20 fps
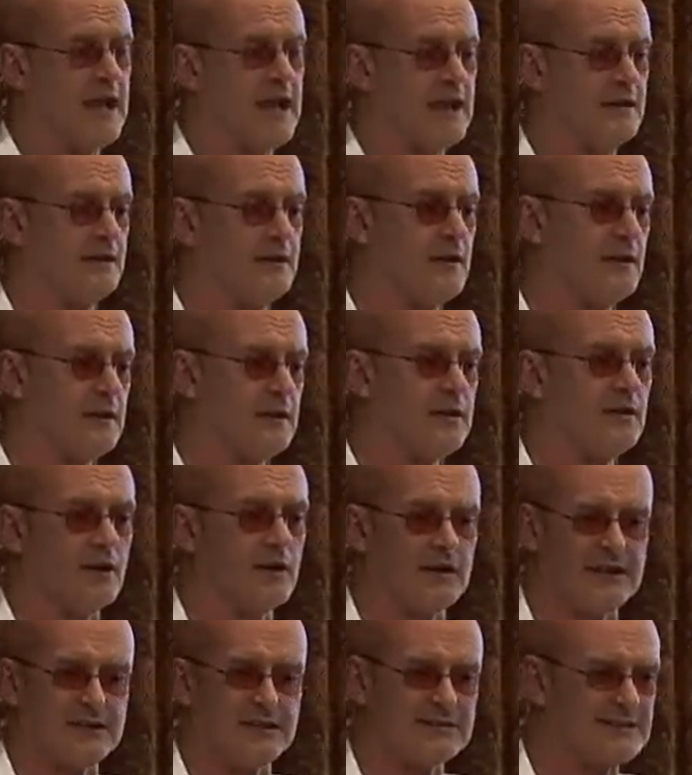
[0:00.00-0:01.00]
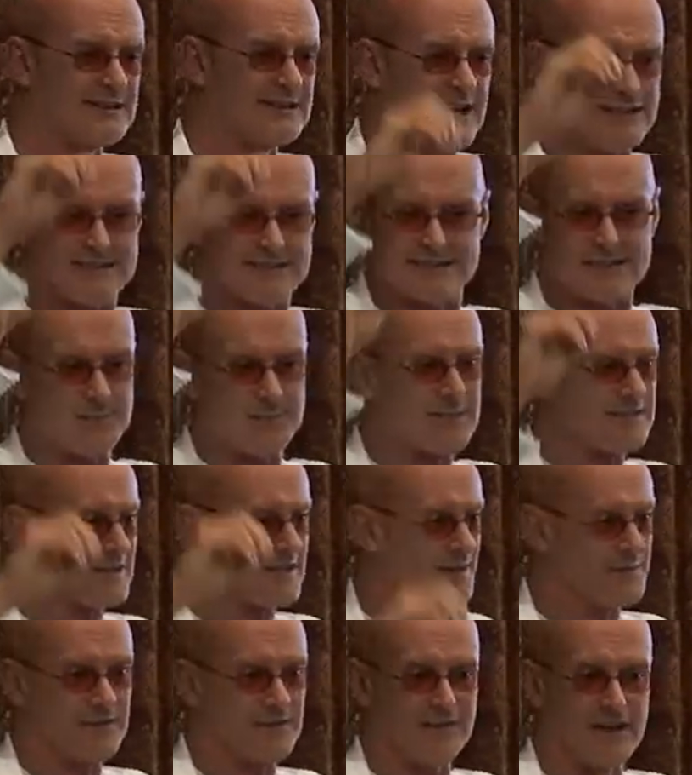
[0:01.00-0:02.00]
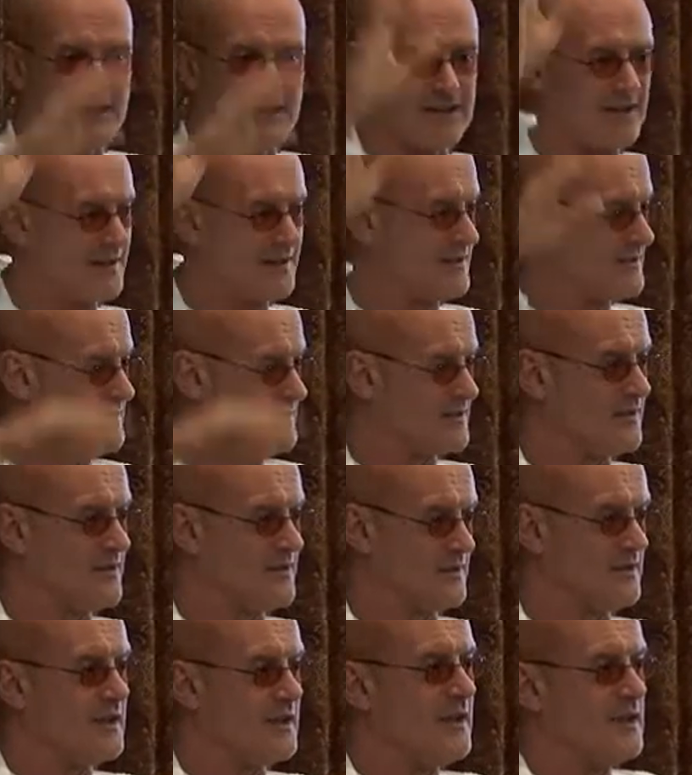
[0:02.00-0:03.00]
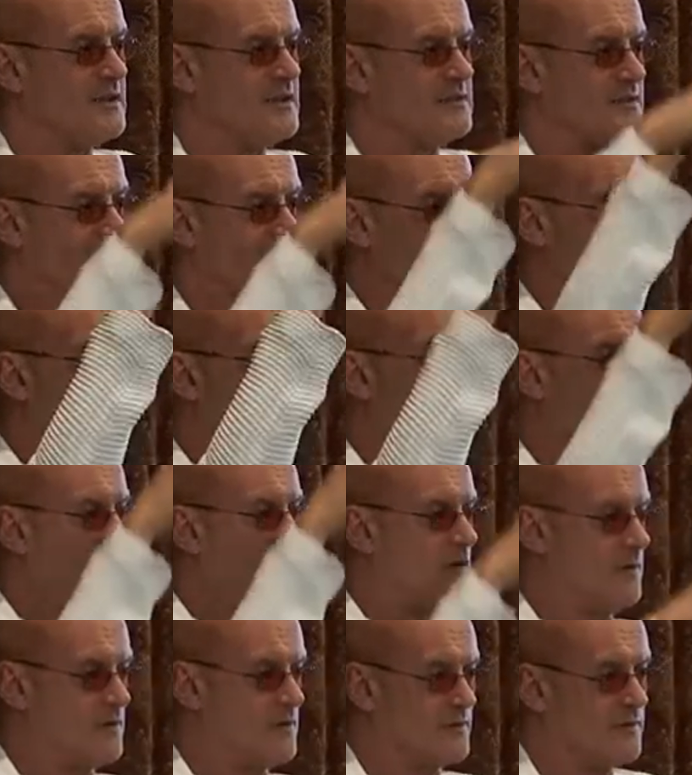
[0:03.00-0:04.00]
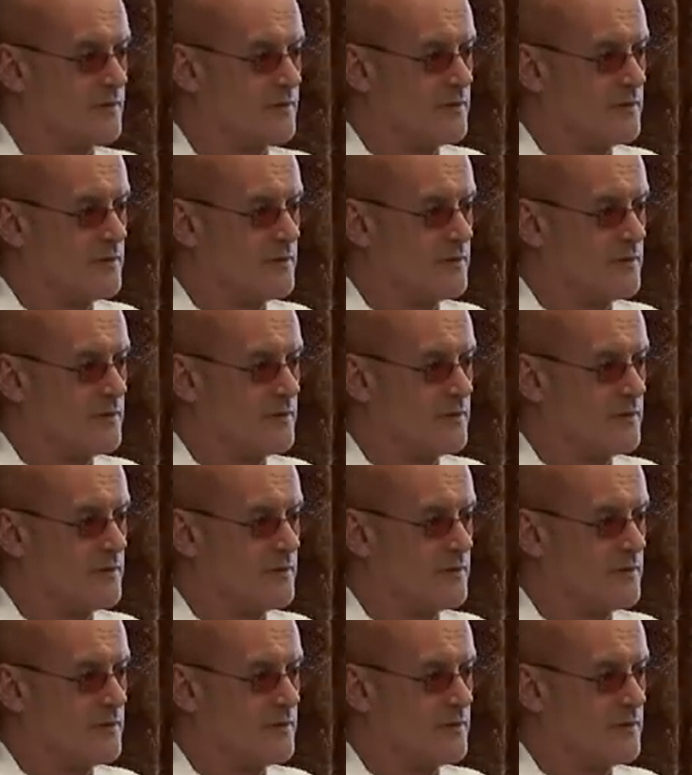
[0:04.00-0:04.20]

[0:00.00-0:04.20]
And, again, stages can be subdivided and so on. And so these 4 were